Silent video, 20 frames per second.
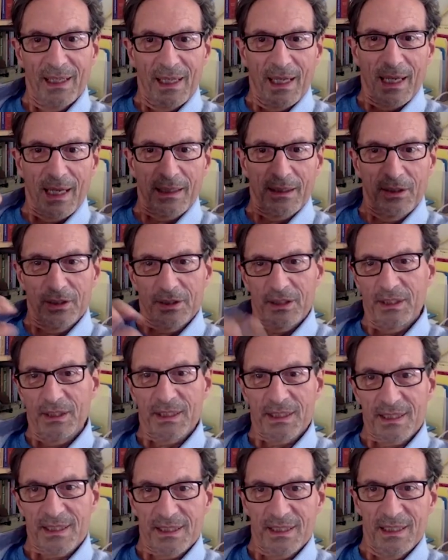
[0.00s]
I look at a
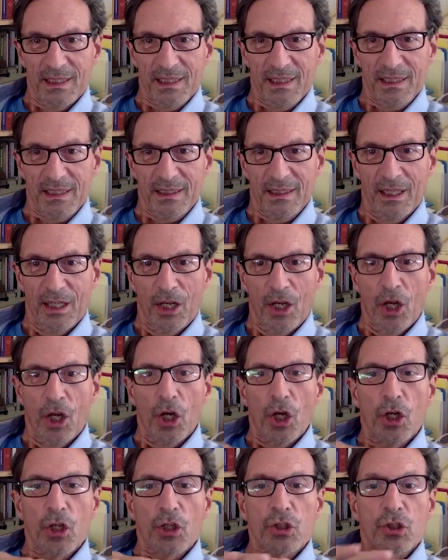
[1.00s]
scene
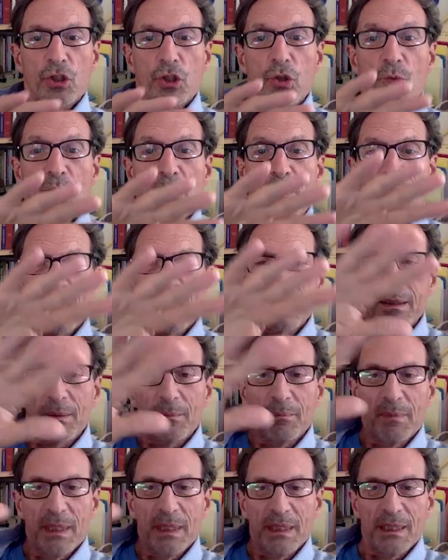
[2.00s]
to make
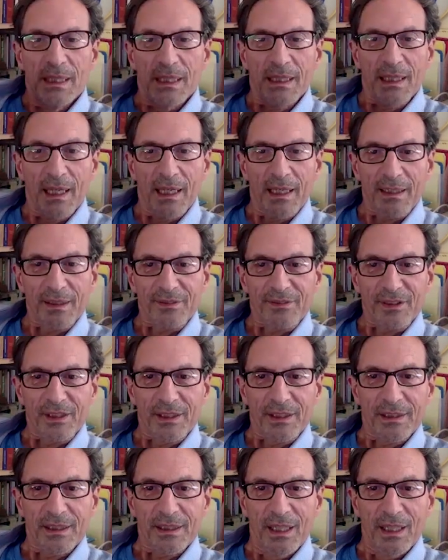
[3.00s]
meaning out of it